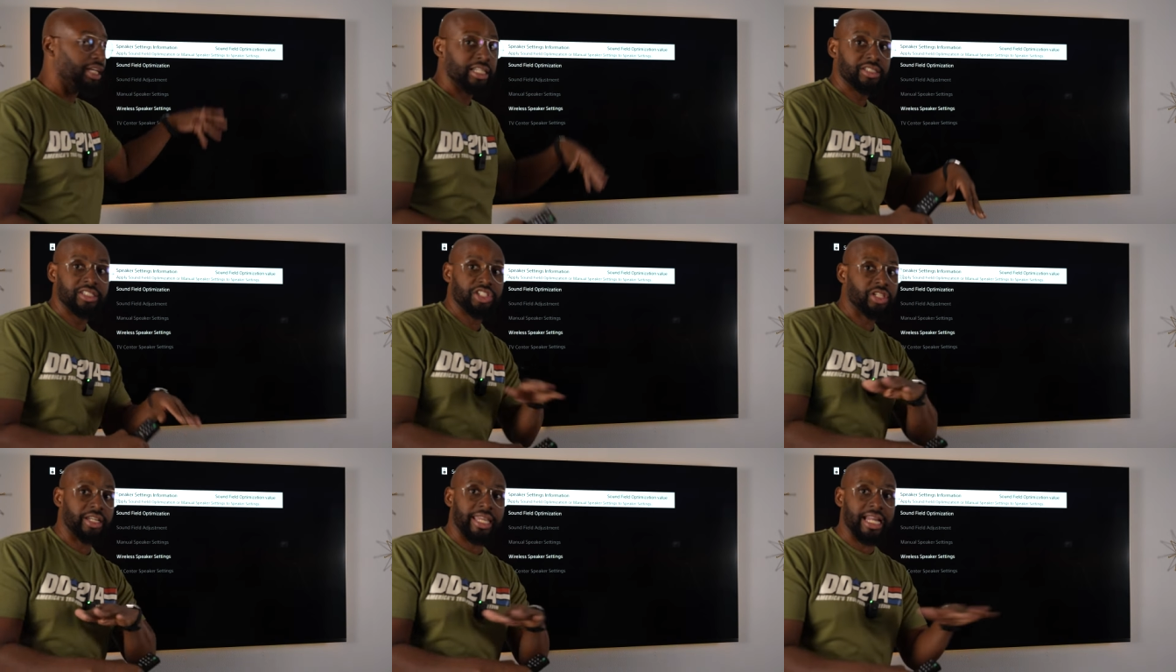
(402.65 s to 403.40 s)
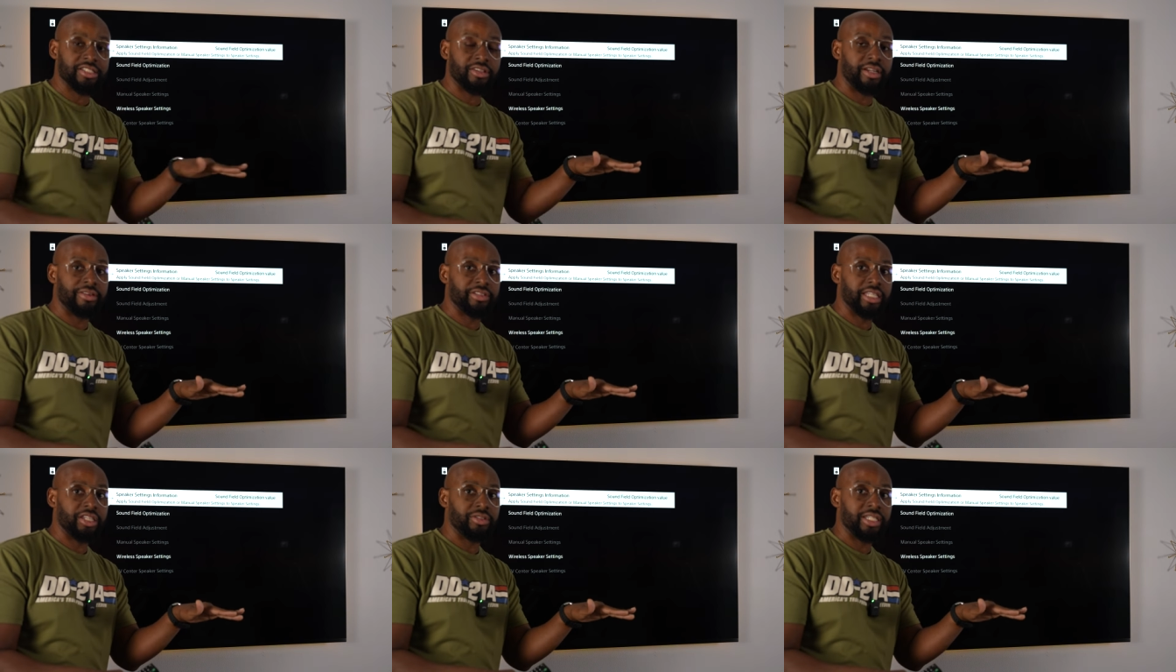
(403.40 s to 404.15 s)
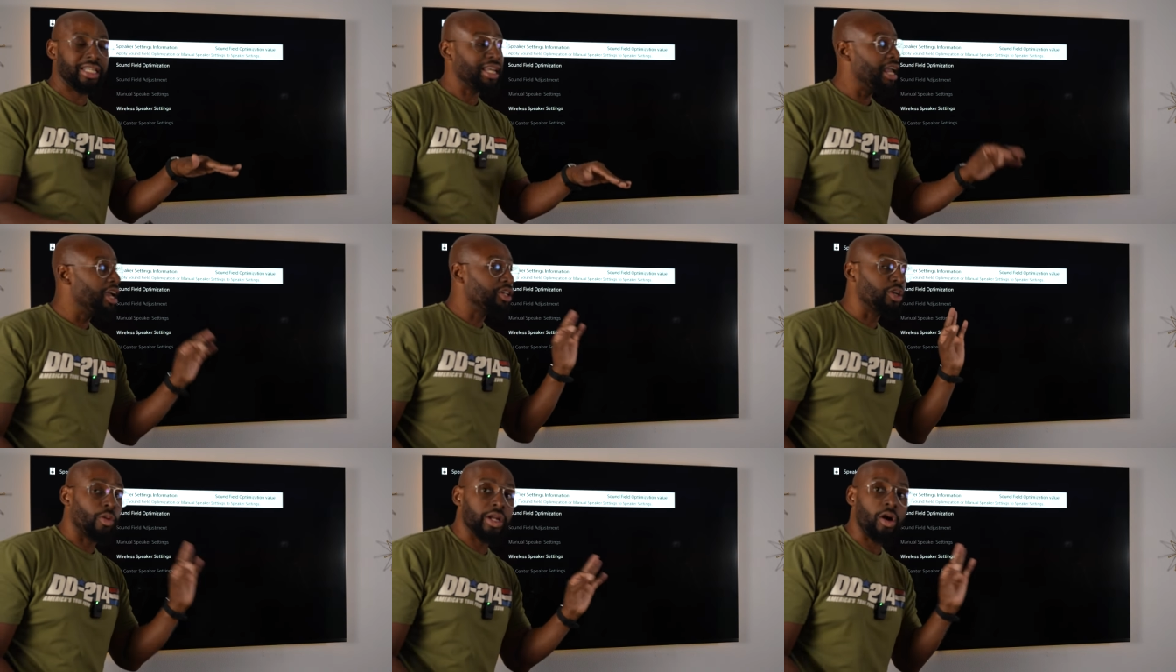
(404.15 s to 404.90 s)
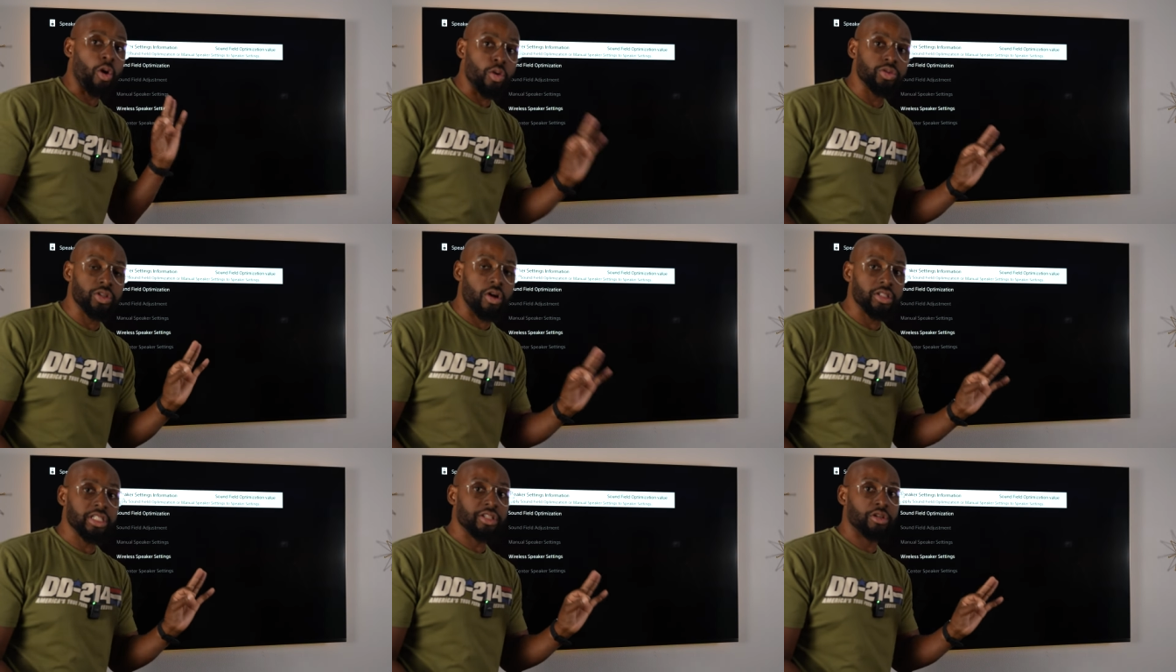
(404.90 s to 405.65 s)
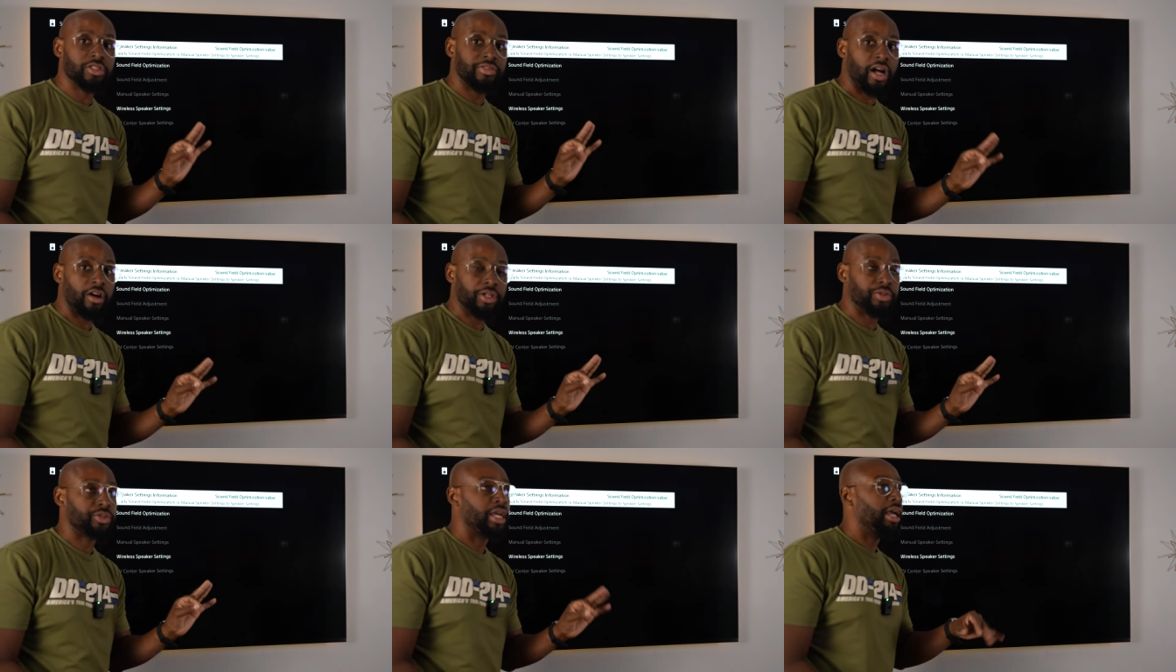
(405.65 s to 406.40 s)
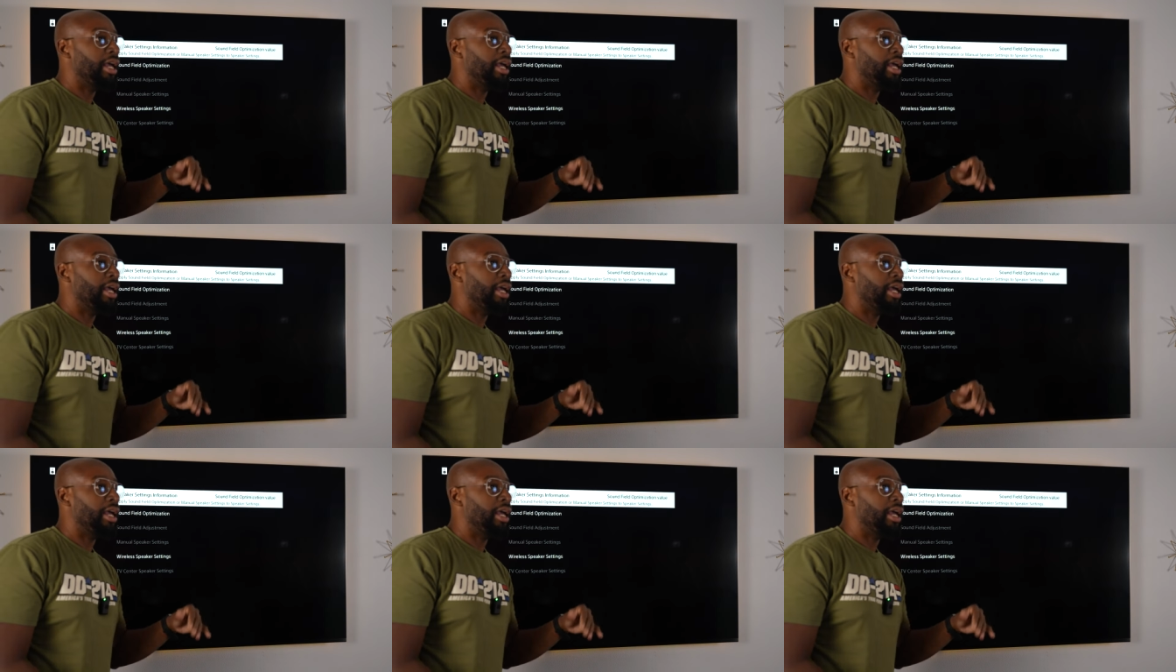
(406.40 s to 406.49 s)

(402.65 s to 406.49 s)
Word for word: it, it's just gonna cancel out everything you did. No, it holds on to those values.